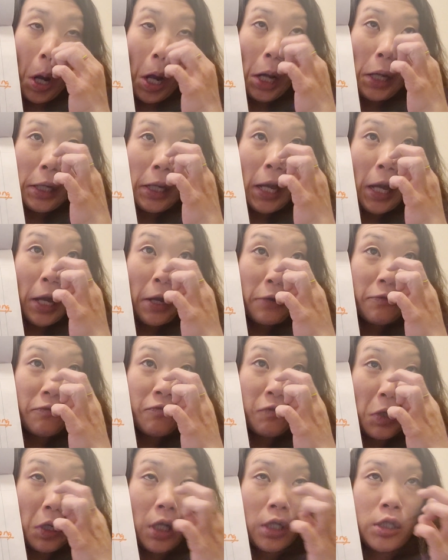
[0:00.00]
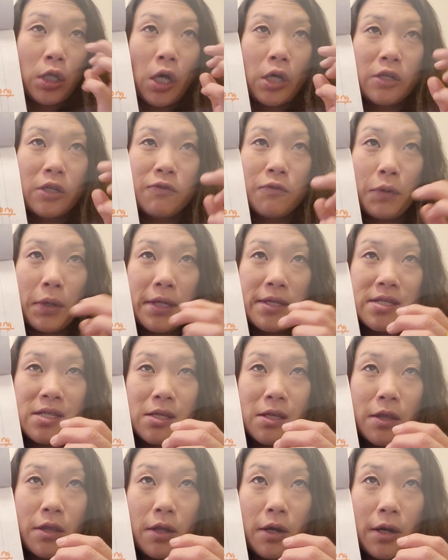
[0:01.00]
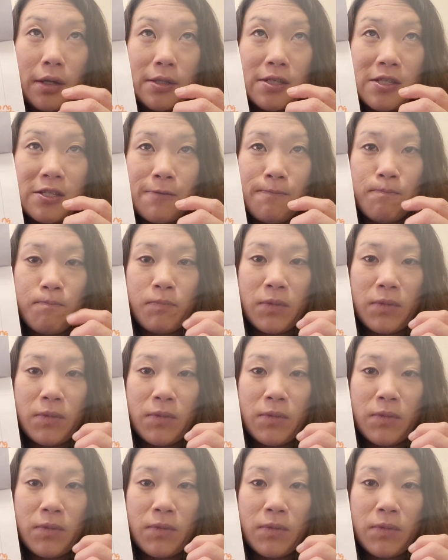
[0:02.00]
I have a lot of racing thoughts.